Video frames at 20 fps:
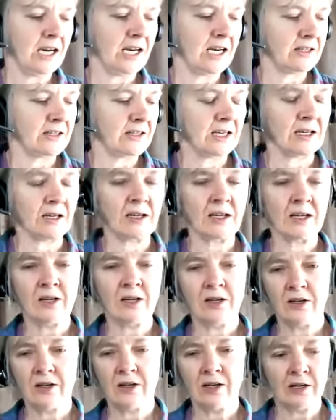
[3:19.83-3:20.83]
And then
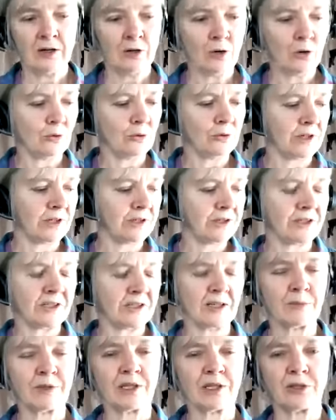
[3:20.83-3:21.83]
hold on to
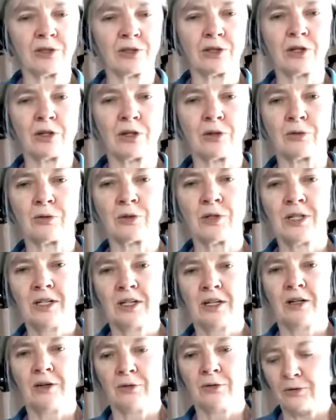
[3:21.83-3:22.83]
something so you don't
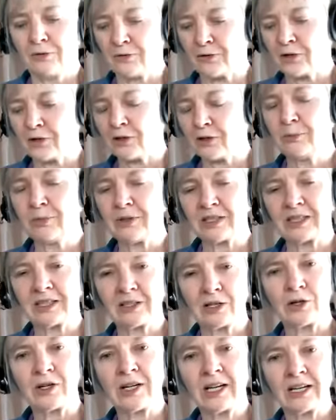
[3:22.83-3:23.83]
fall, but
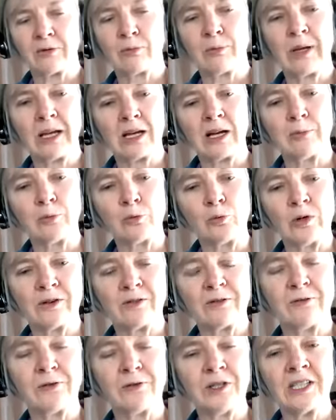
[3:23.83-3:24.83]
go ahead and pick up
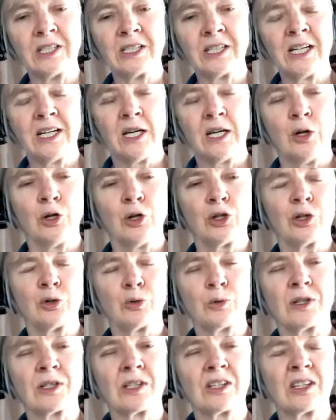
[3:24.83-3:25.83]
one foot,
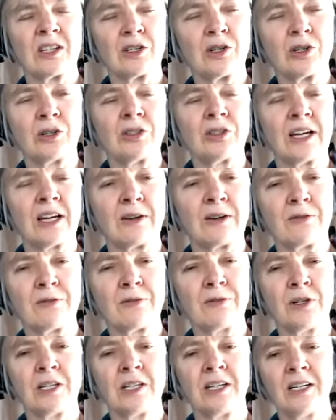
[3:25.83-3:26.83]
twist, turn that
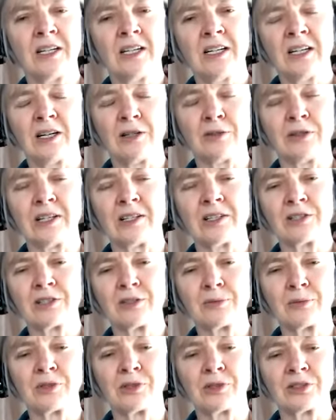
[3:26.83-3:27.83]
foot around in
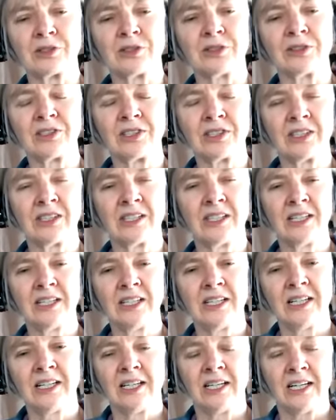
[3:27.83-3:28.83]
some circles,
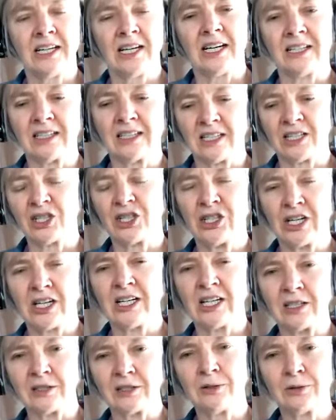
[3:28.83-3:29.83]
and then
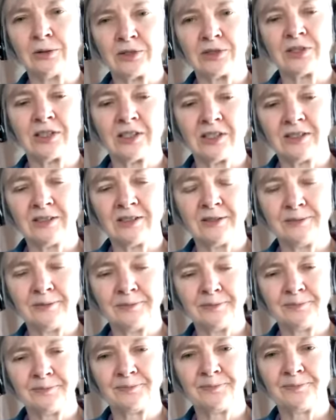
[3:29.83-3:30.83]
shake it loose.
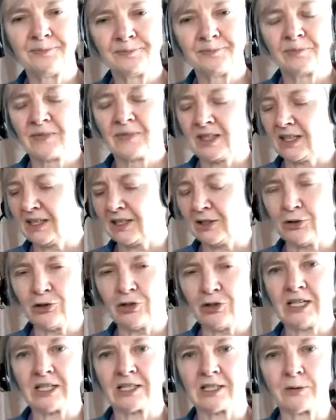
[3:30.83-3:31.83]
I know you
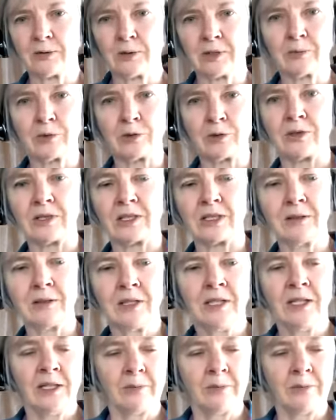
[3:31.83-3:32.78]
can't see what I'm doing there.